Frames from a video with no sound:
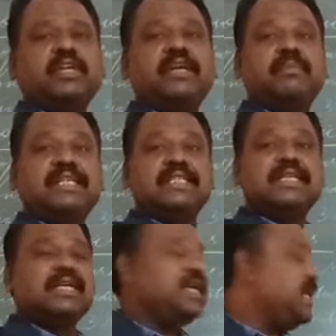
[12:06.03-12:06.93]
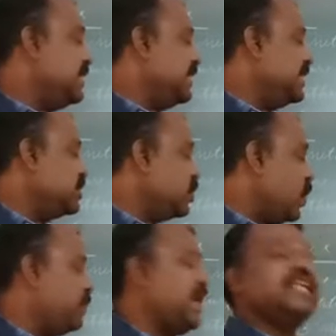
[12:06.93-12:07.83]
It means there is no
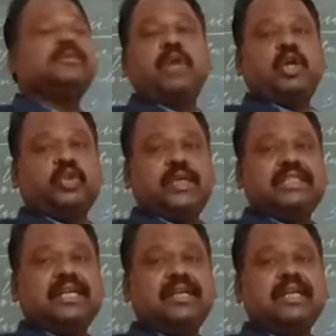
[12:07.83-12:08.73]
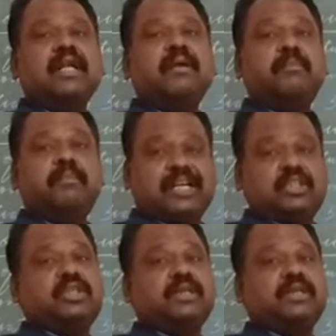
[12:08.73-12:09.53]
price fluctuation, but